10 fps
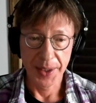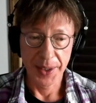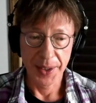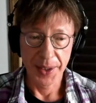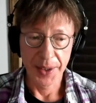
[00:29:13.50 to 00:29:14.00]

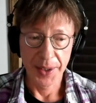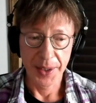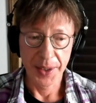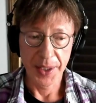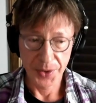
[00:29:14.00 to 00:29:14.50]
uh,
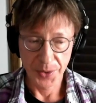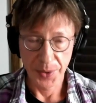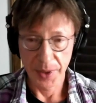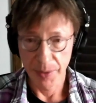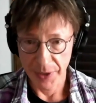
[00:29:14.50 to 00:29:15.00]
in the
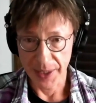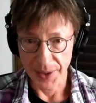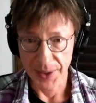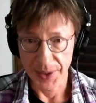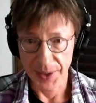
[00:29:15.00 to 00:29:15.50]
history of
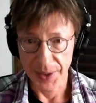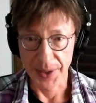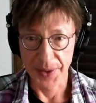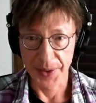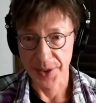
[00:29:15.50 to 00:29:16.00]
planet Earth
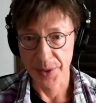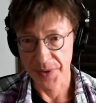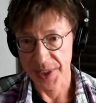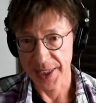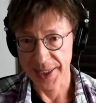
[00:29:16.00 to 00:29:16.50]
in terms of
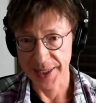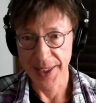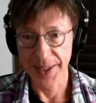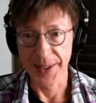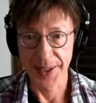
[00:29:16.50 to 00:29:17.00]

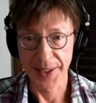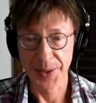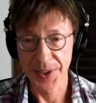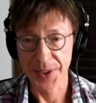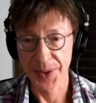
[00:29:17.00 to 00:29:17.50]
psychedelics,
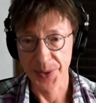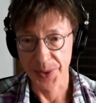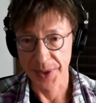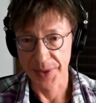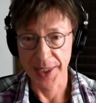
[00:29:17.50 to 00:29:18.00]
which is
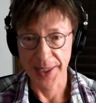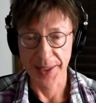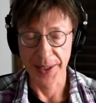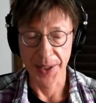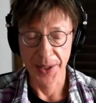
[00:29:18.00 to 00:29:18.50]
sort of
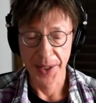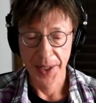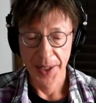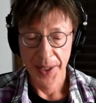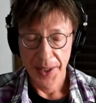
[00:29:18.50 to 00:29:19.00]
like the
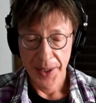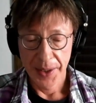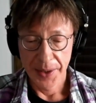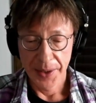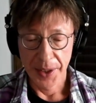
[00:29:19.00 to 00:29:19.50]

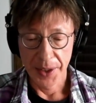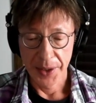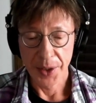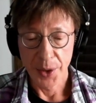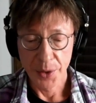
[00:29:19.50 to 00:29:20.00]
the
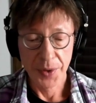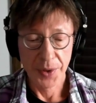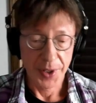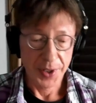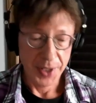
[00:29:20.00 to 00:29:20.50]
the
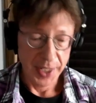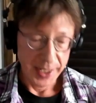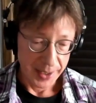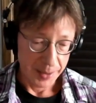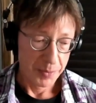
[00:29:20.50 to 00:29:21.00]

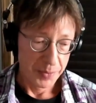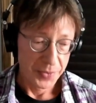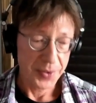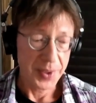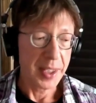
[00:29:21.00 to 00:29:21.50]
overarching
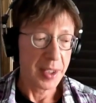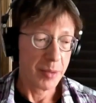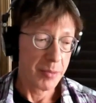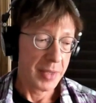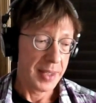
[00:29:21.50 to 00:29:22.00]

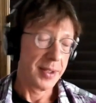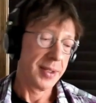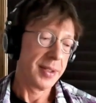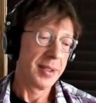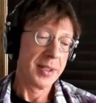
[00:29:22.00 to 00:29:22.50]
theme and
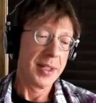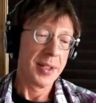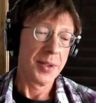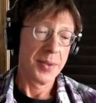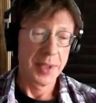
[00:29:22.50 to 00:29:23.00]
the you
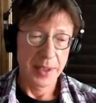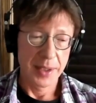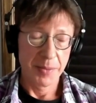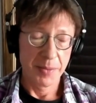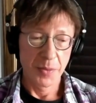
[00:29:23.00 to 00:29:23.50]
know the,
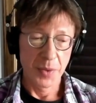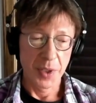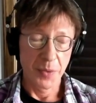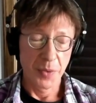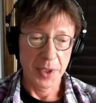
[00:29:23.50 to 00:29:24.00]

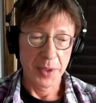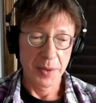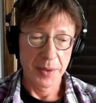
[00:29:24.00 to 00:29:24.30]
what,